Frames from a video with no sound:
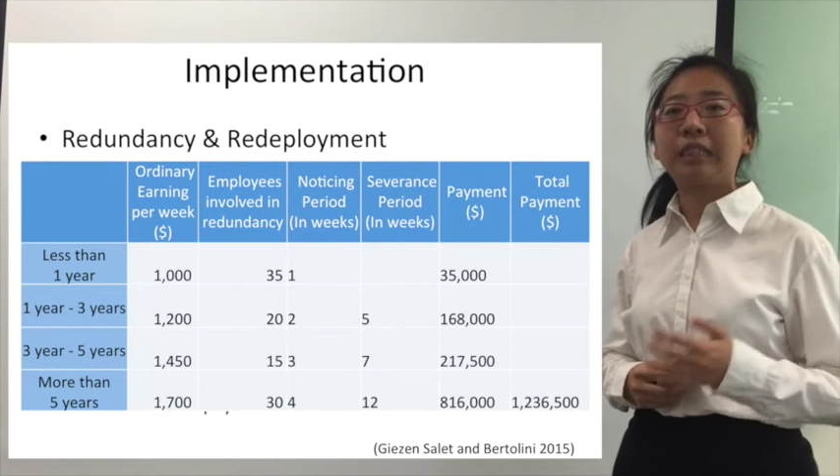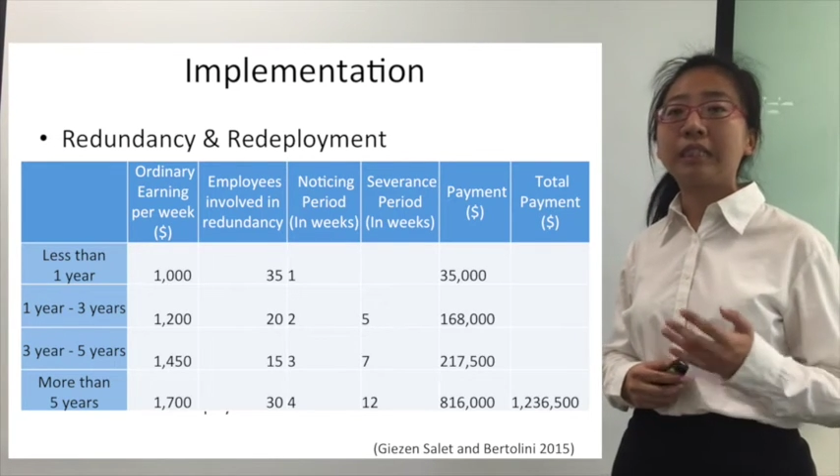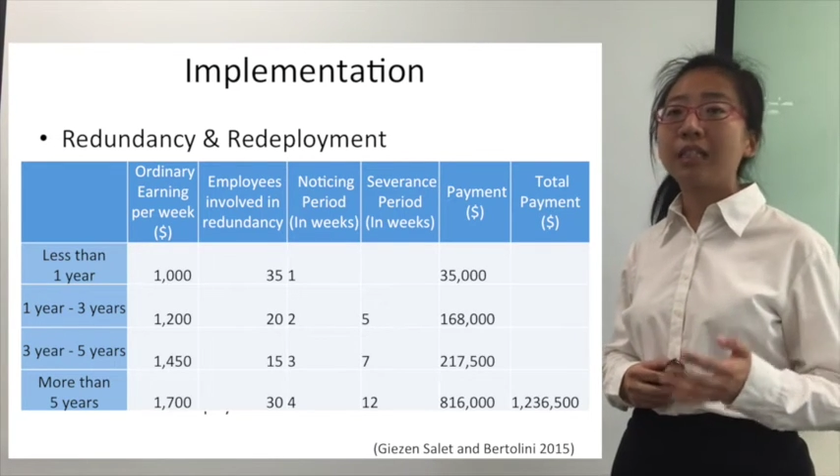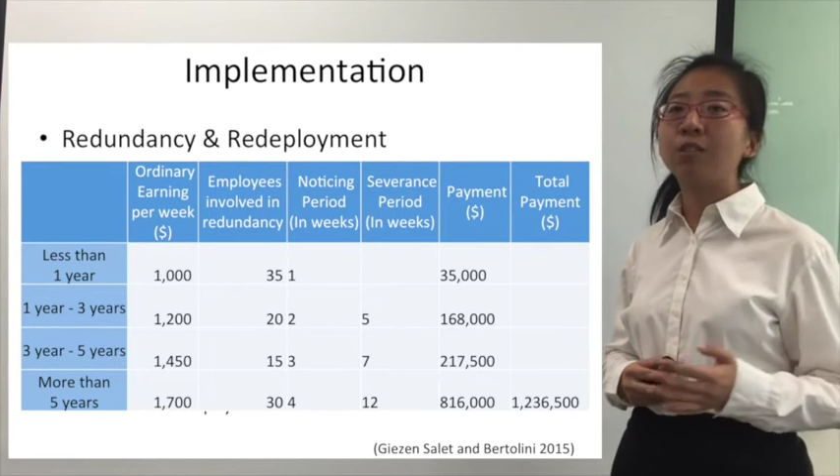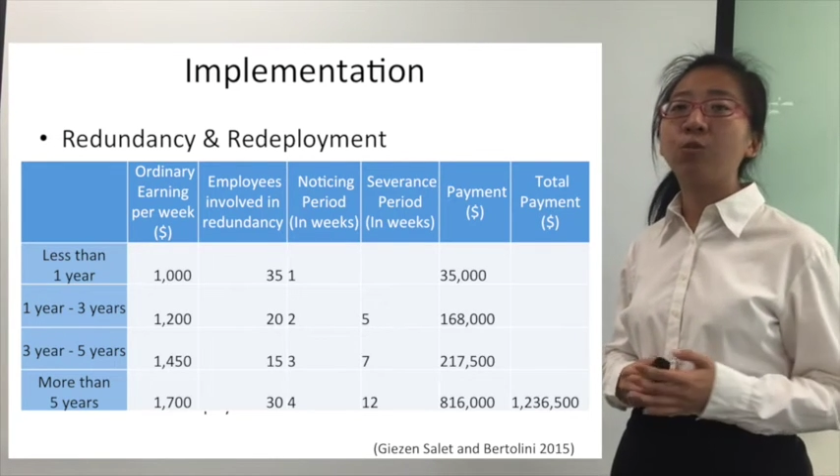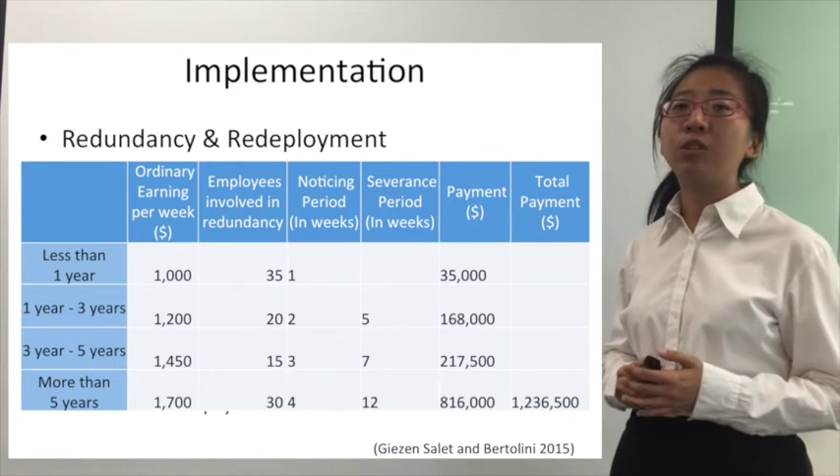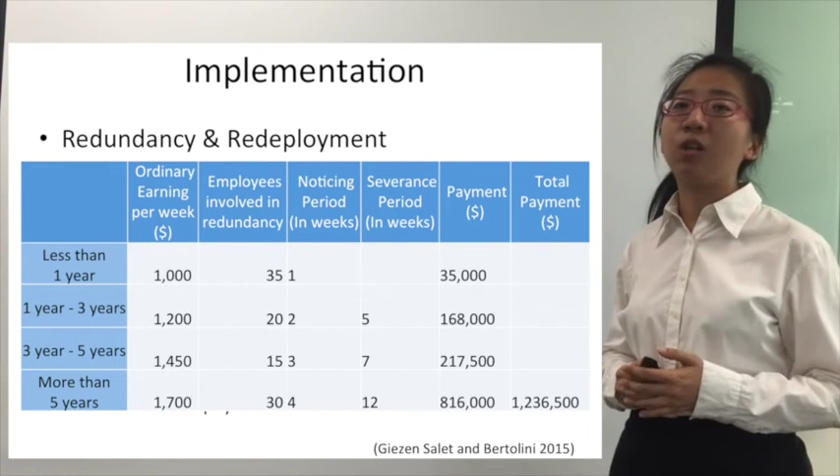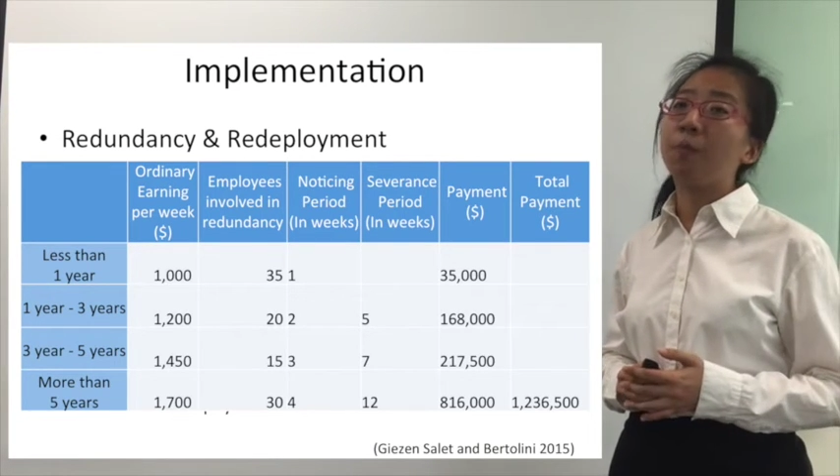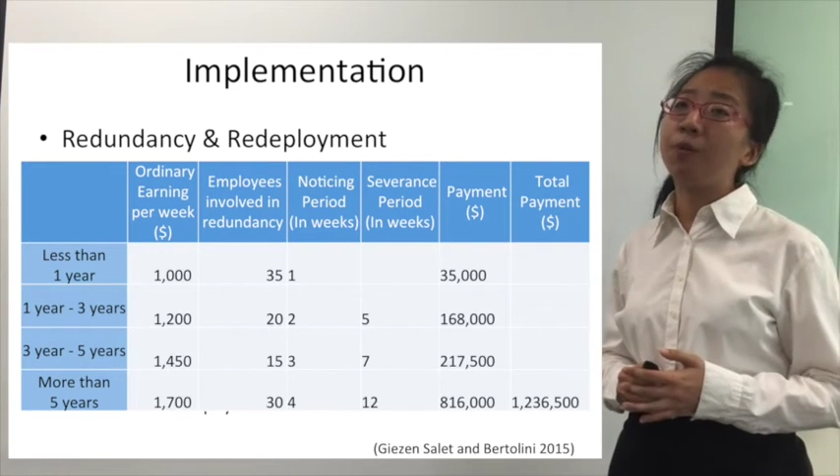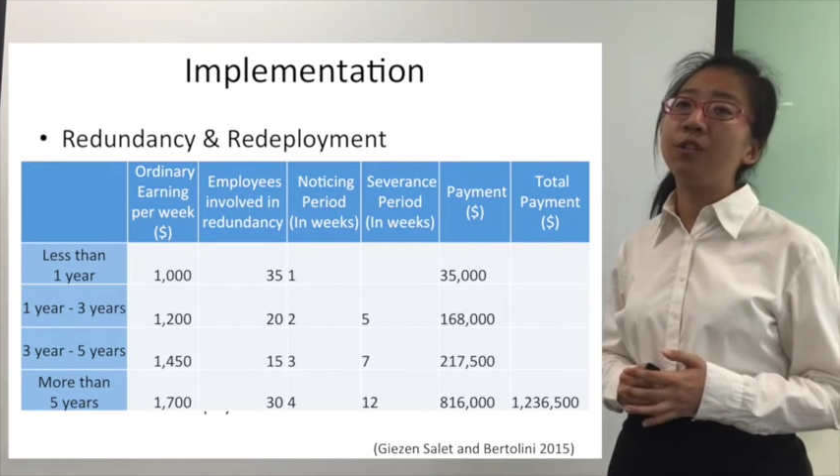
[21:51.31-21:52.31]
discuss with
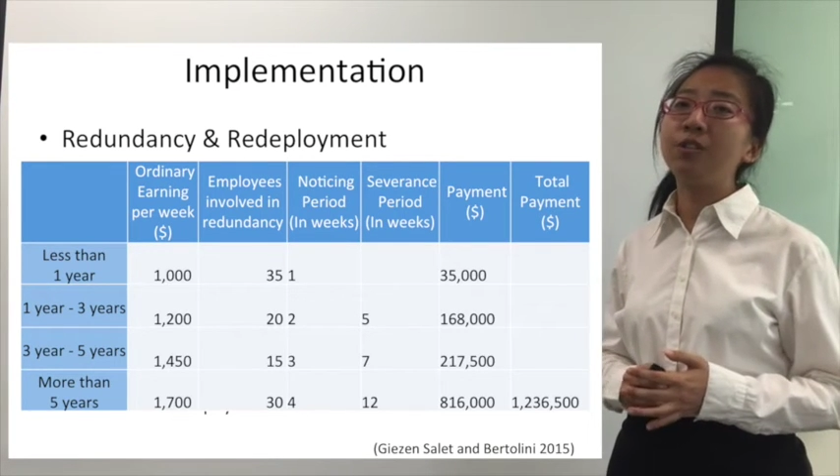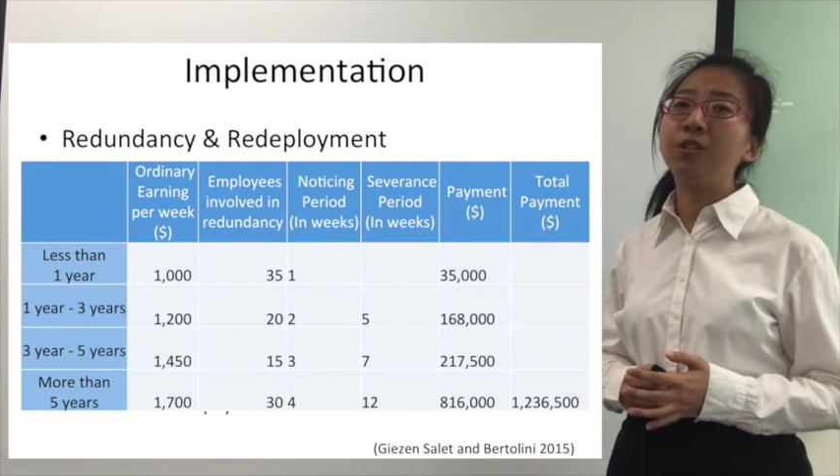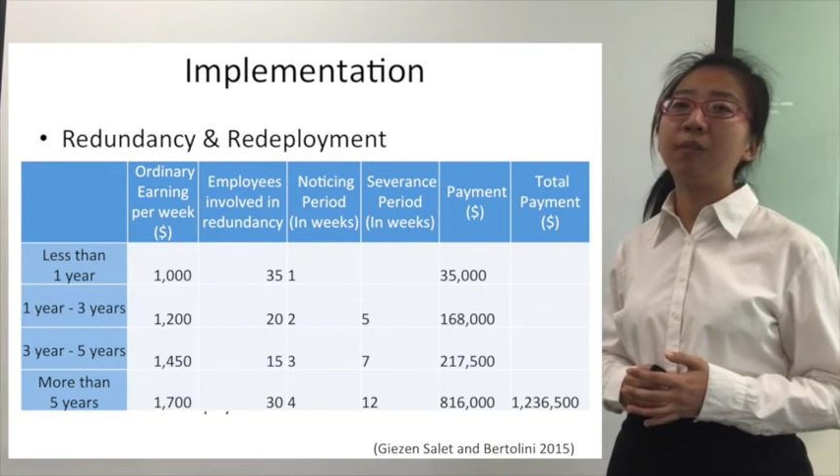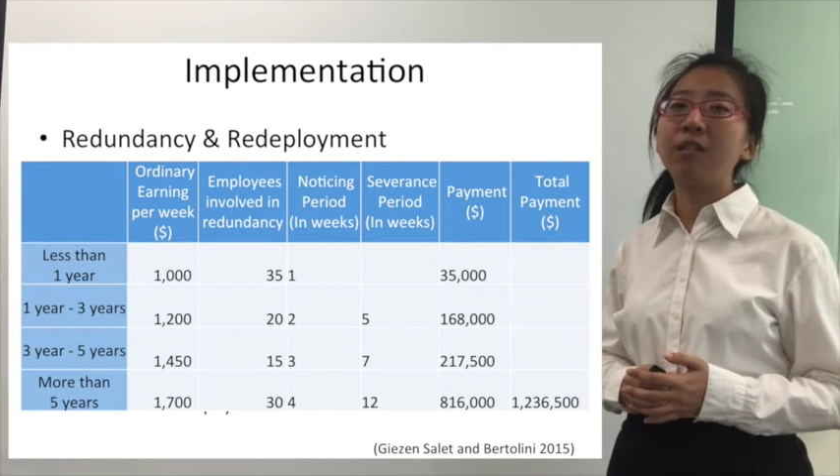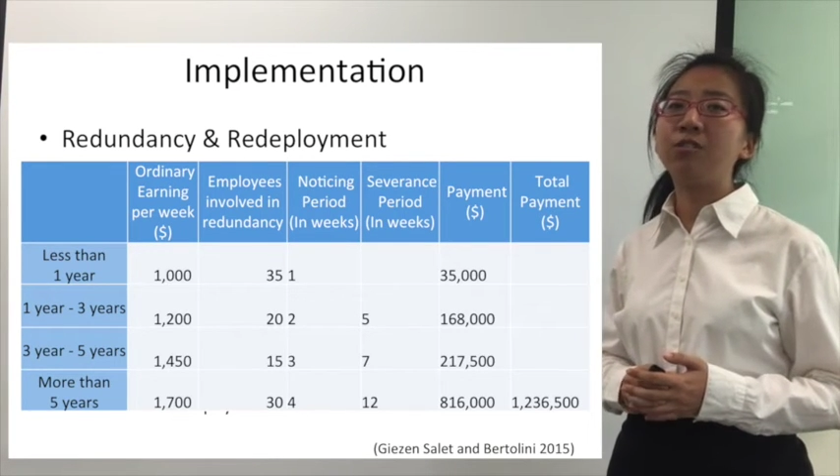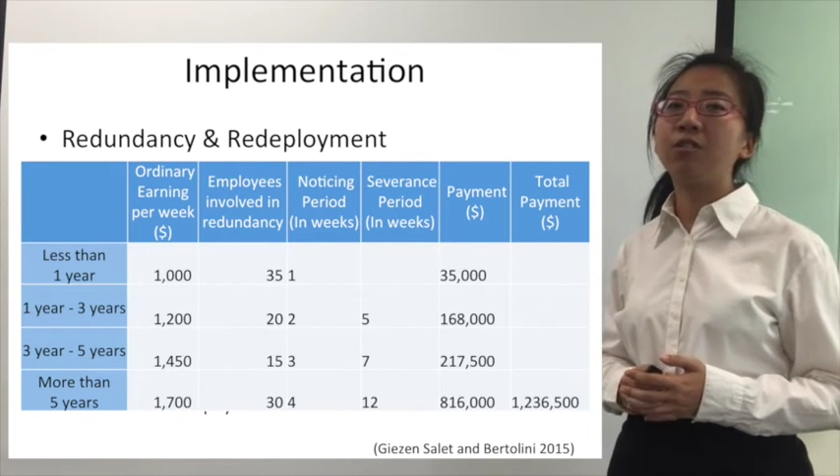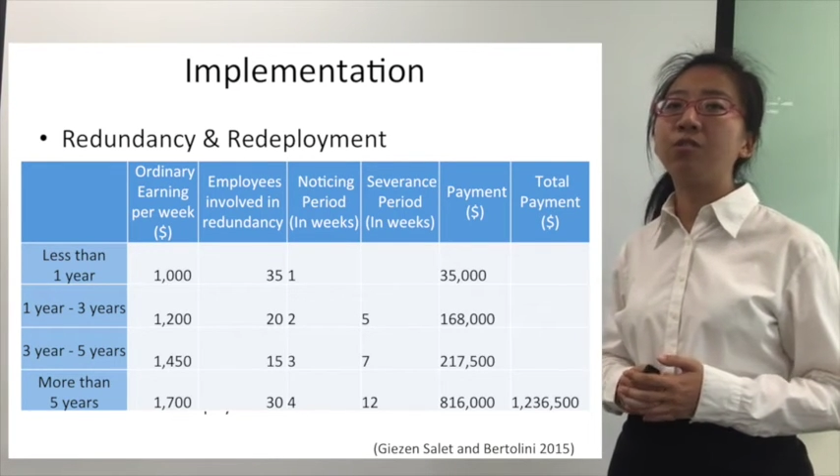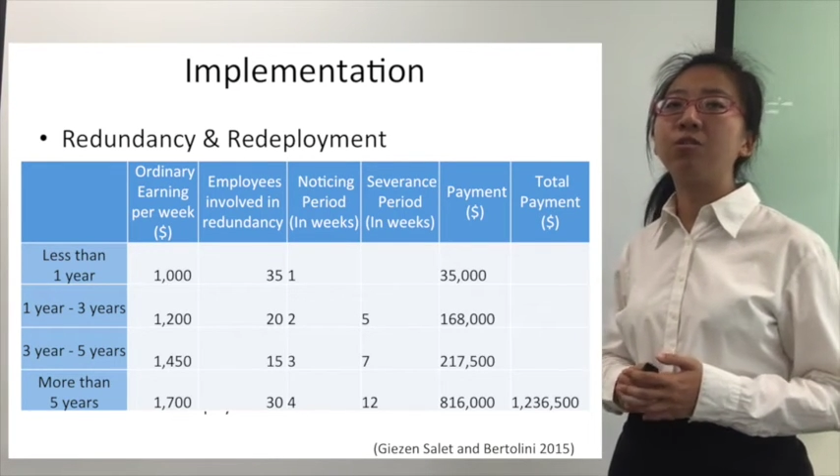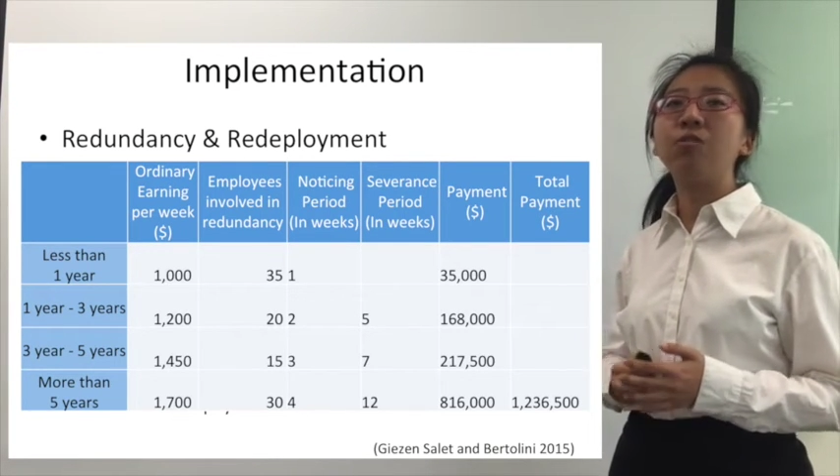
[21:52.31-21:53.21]
operational manager to